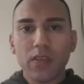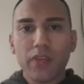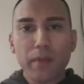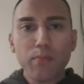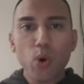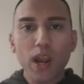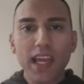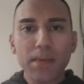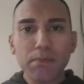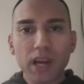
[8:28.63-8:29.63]
They're more
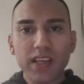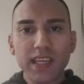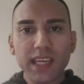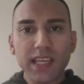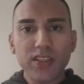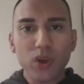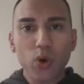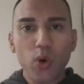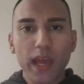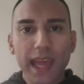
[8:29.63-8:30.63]
like monkeys
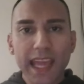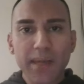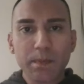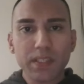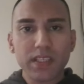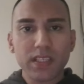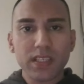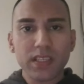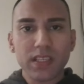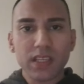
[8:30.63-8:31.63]
or apes,
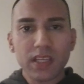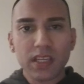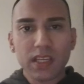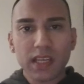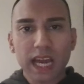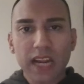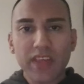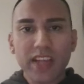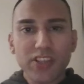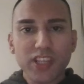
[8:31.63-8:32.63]
and
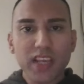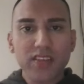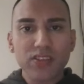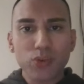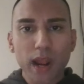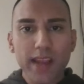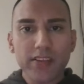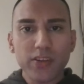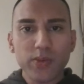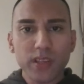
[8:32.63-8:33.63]
they're just
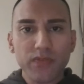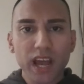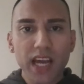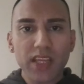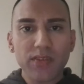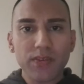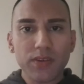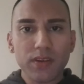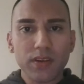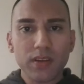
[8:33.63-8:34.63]
trying to survive.
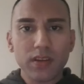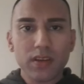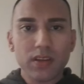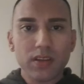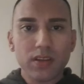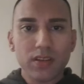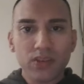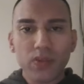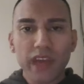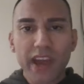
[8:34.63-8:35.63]

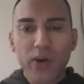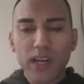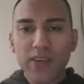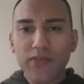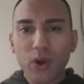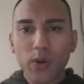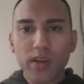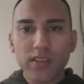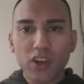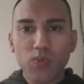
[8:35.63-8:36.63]
So they're only
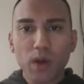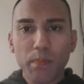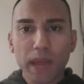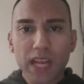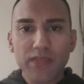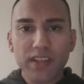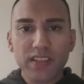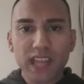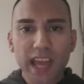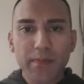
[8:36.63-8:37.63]
focused on what benefits
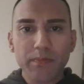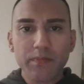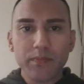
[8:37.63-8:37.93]
them.